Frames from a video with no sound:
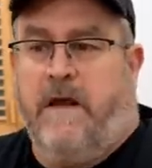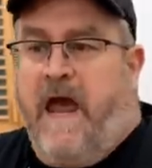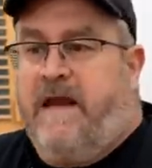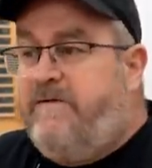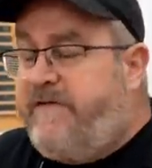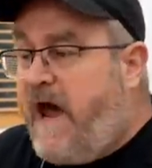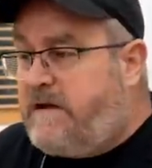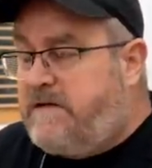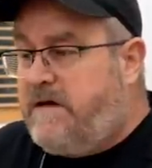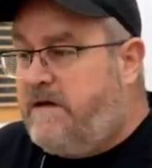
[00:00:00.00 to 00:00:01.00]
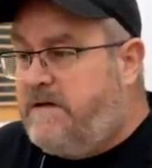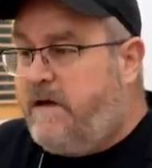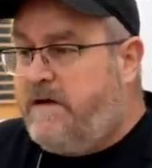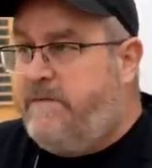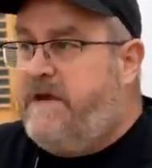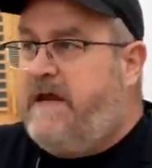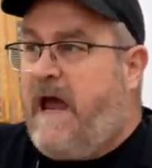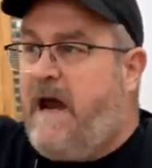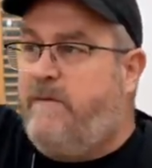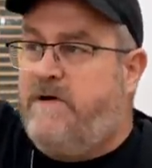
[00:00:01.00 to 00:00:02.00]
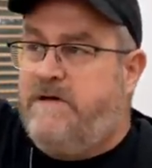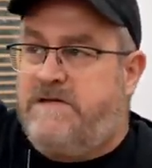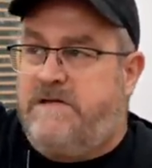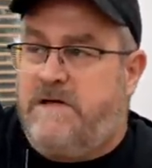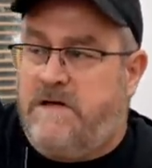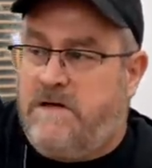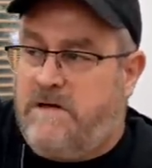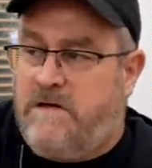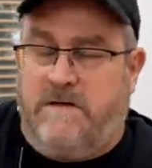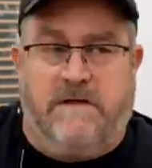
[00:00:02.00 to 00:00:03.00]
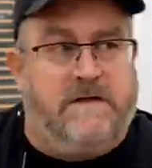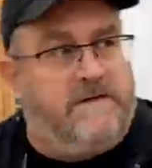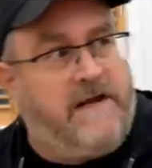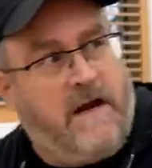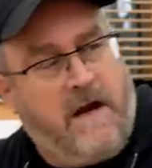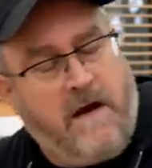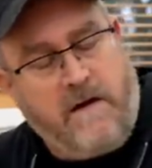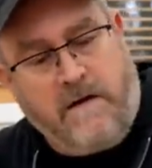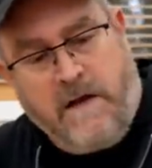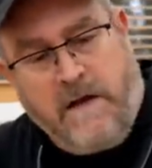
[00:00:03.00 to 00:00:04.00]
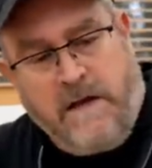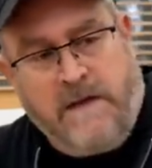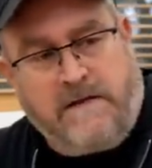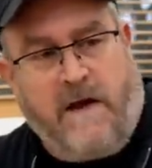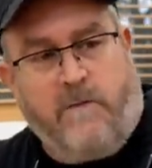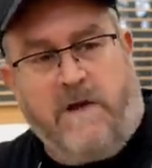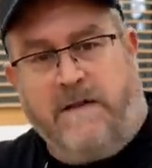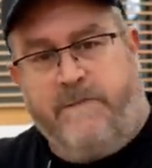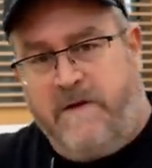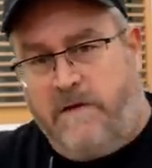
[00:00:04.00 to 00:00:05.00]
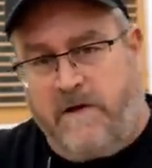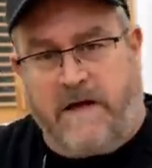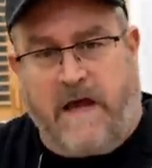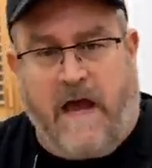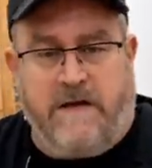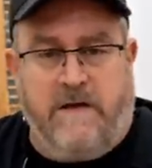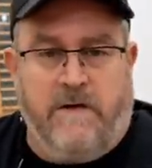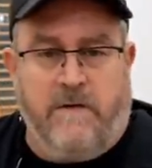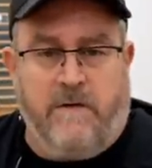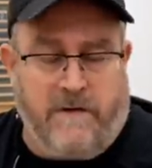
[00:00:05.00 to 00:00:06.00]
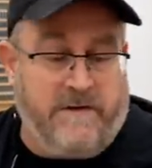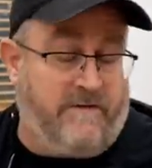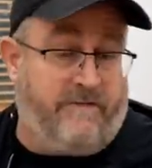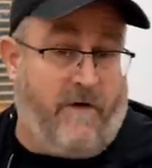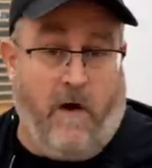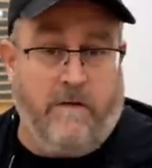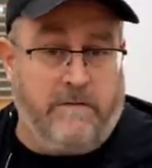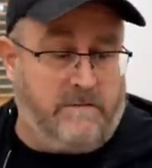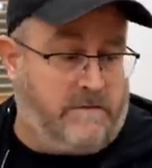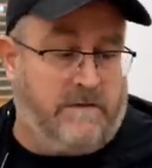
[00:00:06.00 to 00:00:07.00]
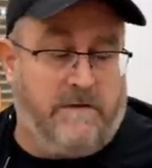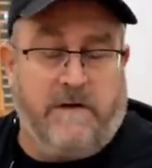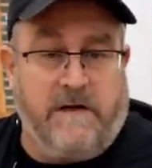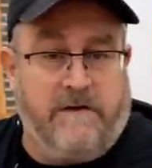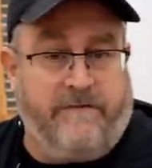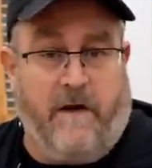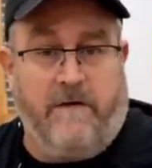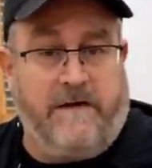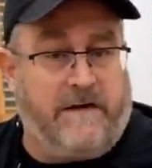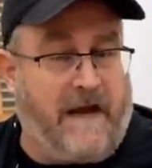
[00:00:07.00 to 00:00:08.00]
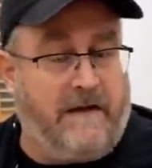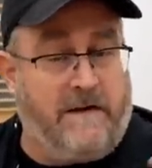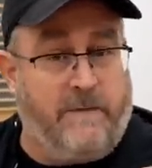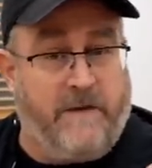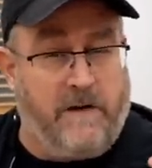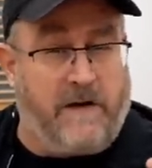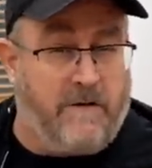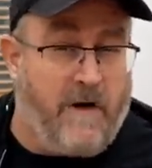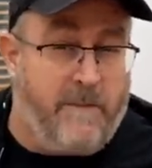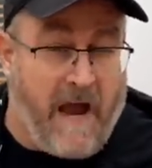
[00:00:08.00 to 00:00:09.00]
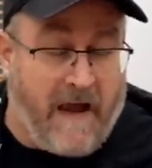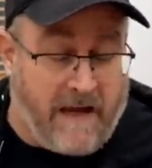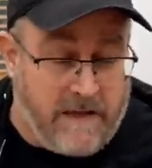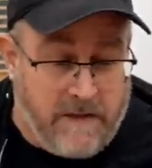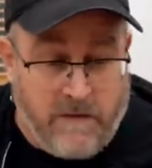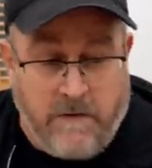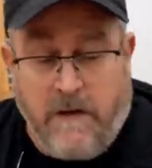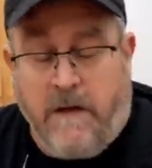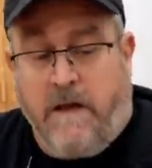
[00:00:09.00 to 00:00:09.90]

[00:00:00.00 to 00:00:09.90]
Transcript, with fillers: And in fact, there'll be cameras here and there that will be looking at you, or your phone. You look at your phone, it'll be looking right back at you.